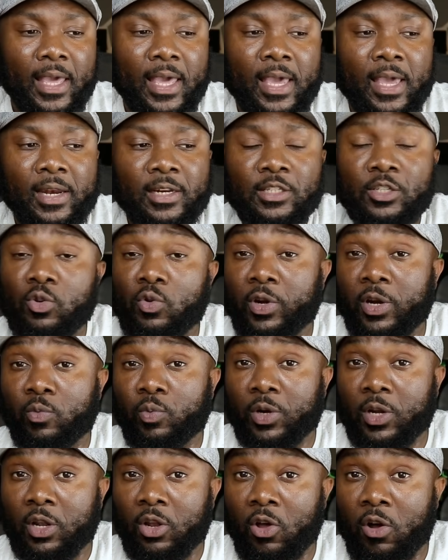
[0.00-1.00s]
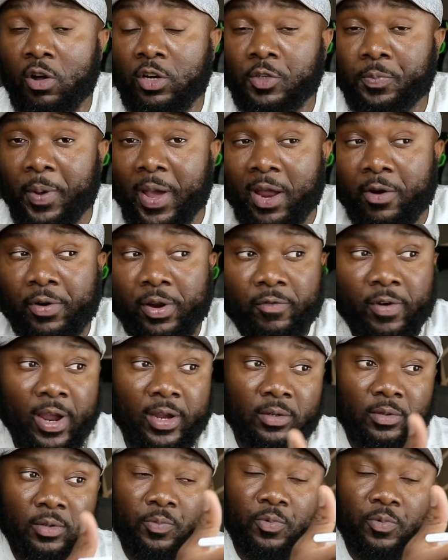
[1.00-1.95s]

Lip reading: It is loaded with a large battery, right?